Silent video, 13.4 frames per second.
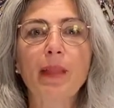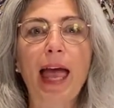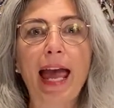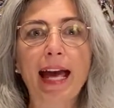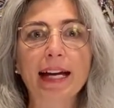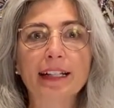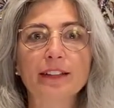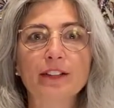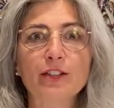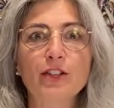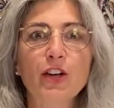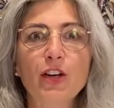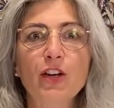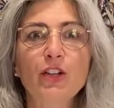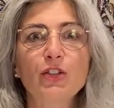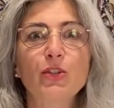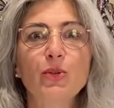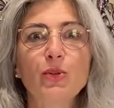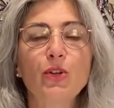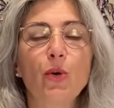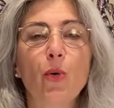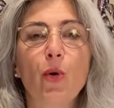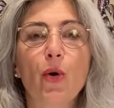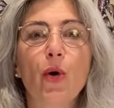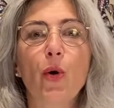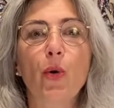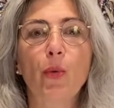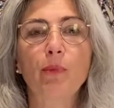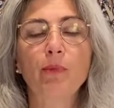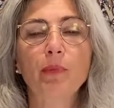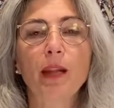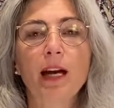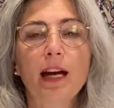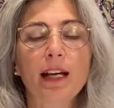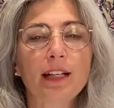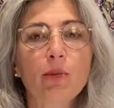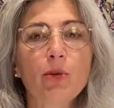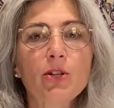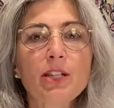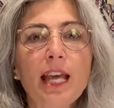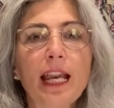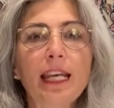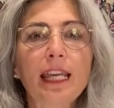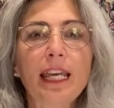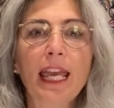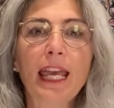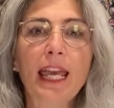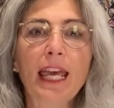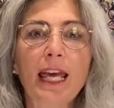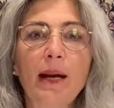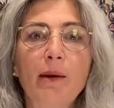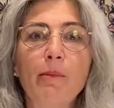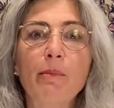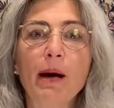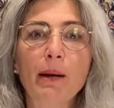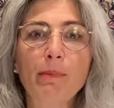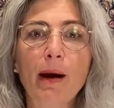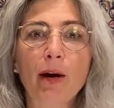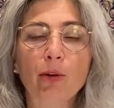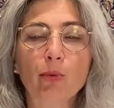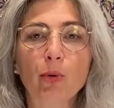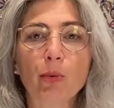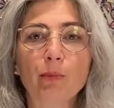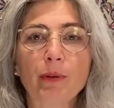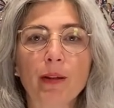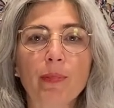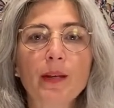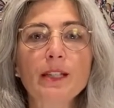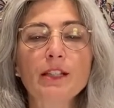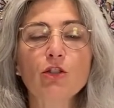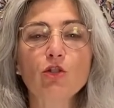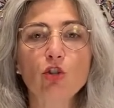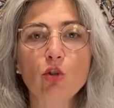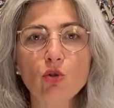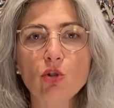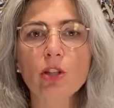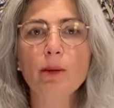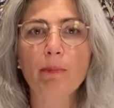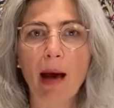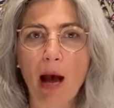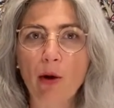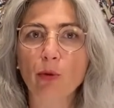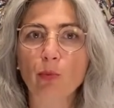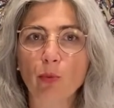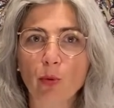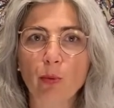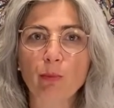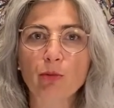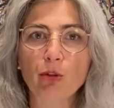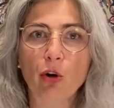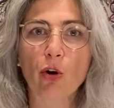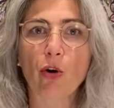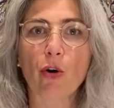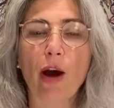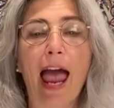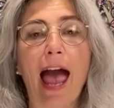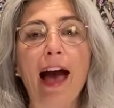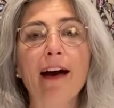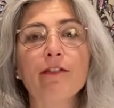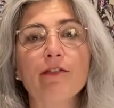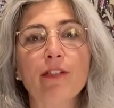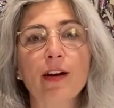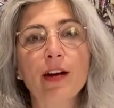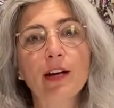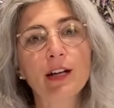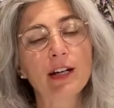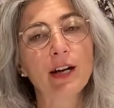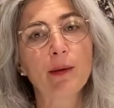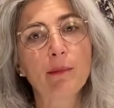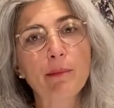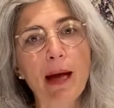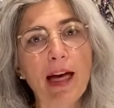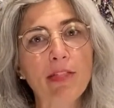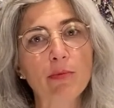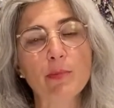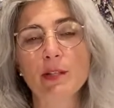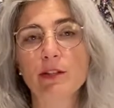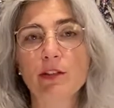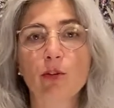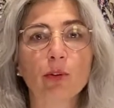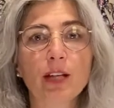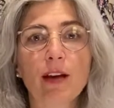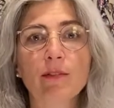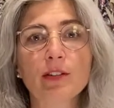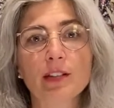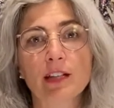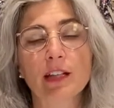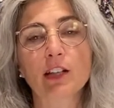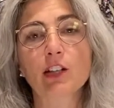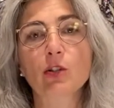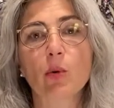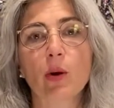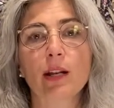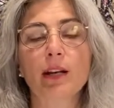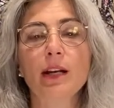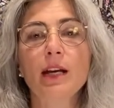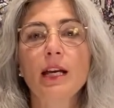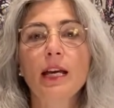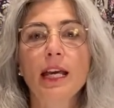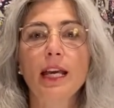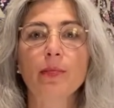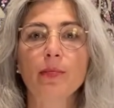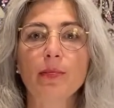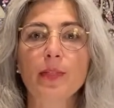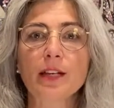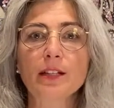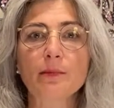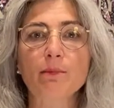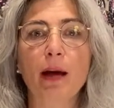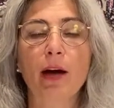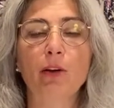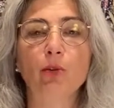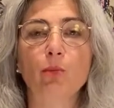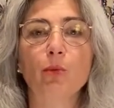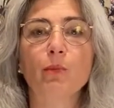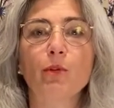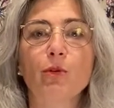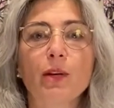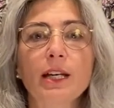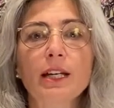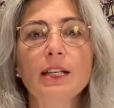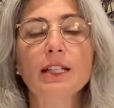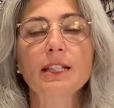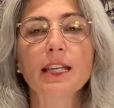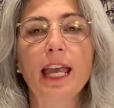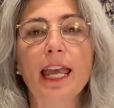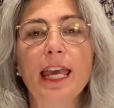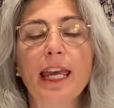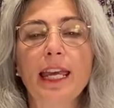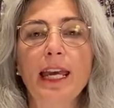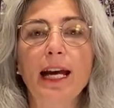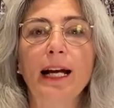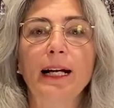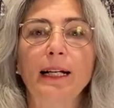adds to your home. Now we're standing in my powder room. Now this is usually powder rooms are half bath, means they only have a sink and a toilet. In this powder room there is a